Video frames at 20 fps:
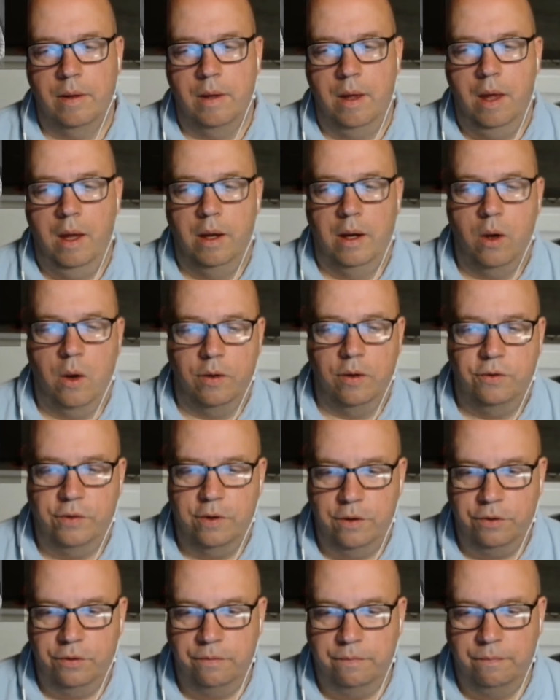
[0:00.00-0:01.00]
Go on,
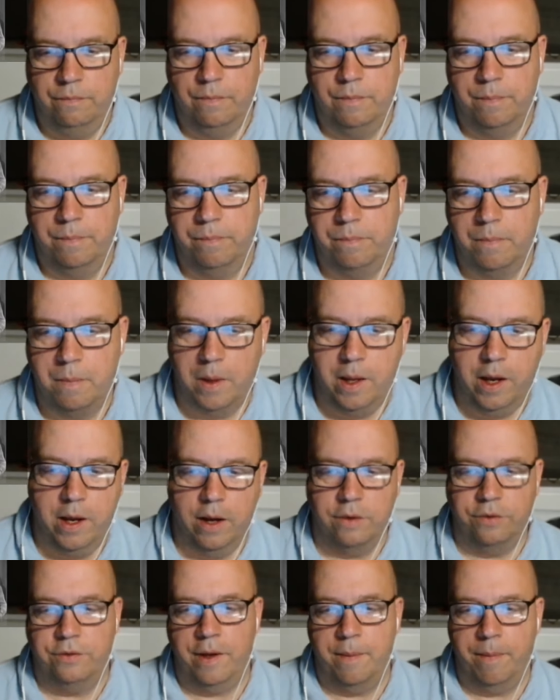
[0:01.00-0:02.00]
Susan. You got to
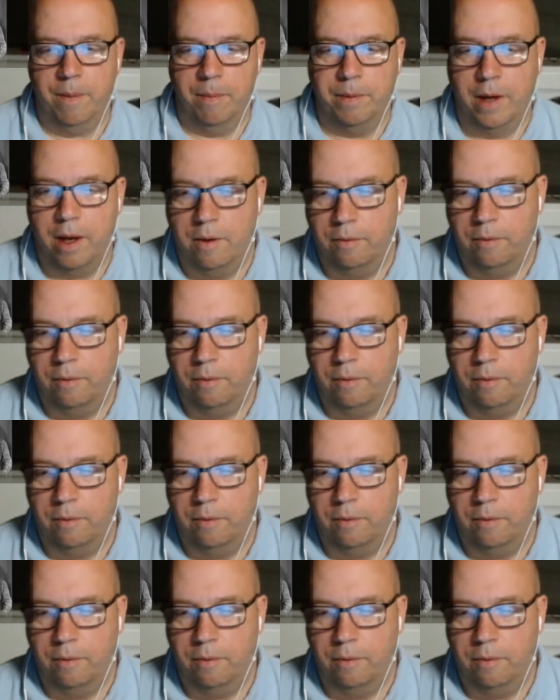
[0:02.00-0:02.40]
step up, girl.